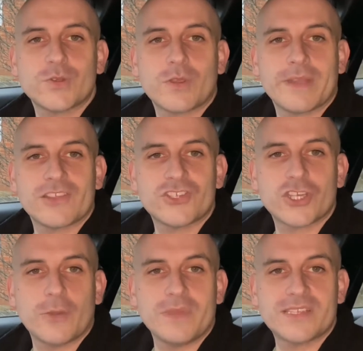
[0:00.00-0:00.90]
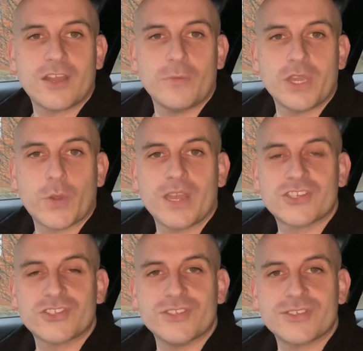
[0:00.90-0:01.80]
about the show me, tell me
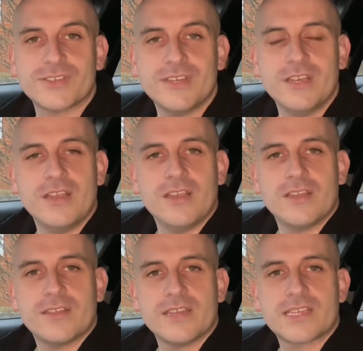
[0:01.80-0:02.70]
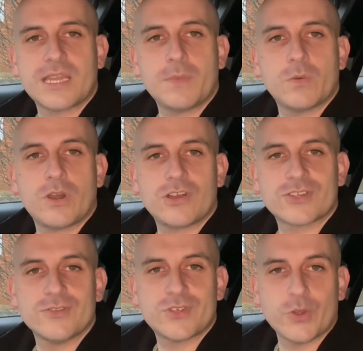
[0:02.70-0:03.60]
questions. The examiner will
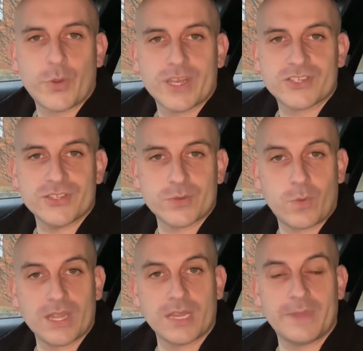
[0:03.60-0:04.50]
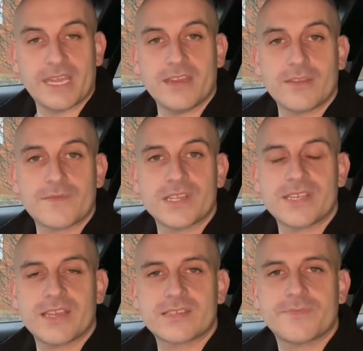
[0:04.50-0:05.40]
ask you two questions, one at the beginning of the
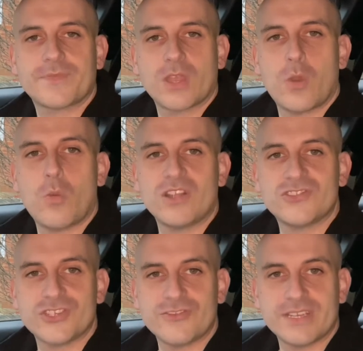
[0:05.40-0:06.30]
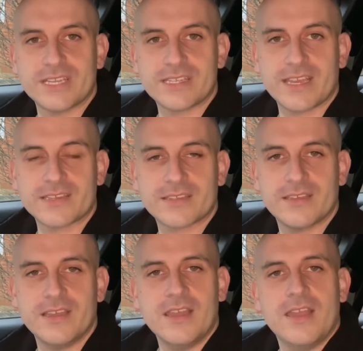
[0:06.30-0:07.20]
test and one during the test.
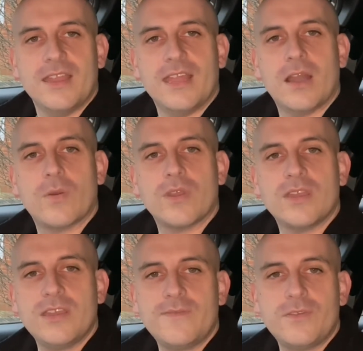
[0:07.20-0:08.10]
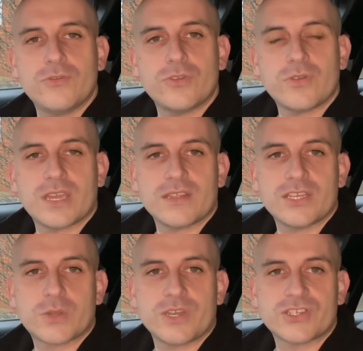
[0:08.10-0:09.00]
Now, if you do get
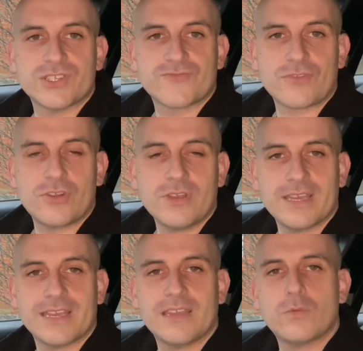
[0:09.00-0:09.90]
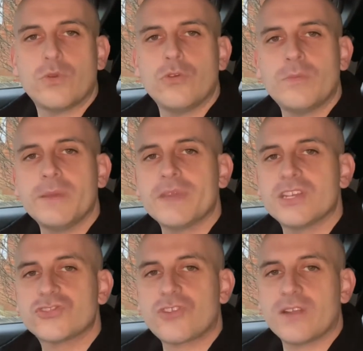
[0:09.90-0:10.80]
these questions wrong, it will normally be a
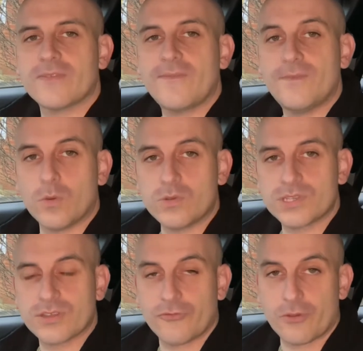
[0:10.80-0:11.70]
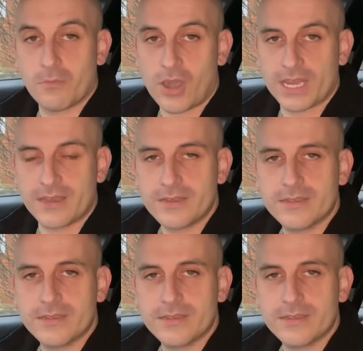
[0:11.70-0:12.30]
driver fault or a minor,